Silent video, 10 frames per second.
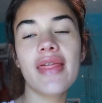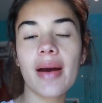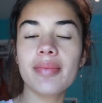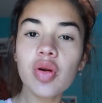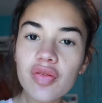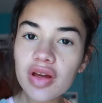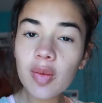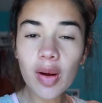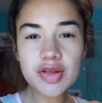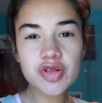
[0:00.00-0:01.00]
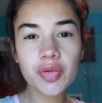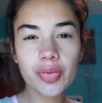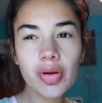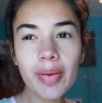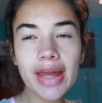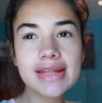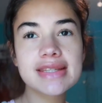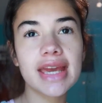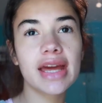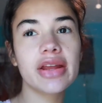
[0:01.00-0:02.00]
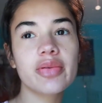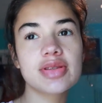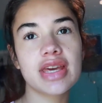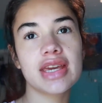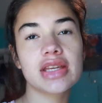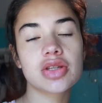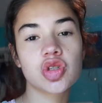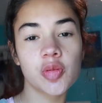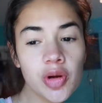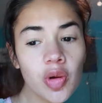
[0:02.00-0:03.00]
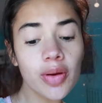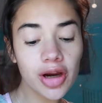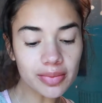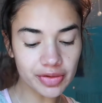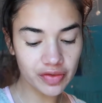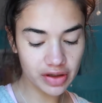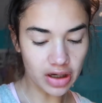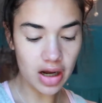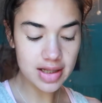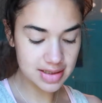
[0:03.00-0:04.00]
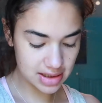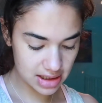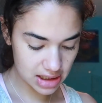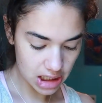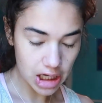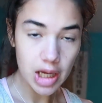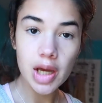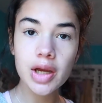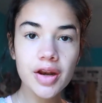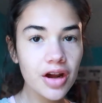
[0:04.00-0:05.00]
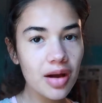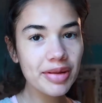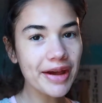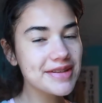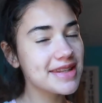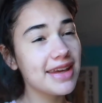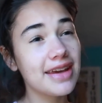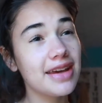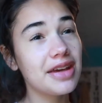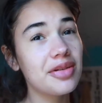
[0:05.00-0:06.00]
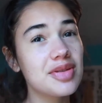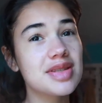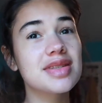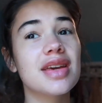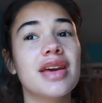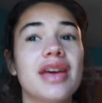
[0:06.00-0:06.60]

that movie, we watched The Roommate, and it was a super weird movie, honestly. Could have gone without seeing it. It was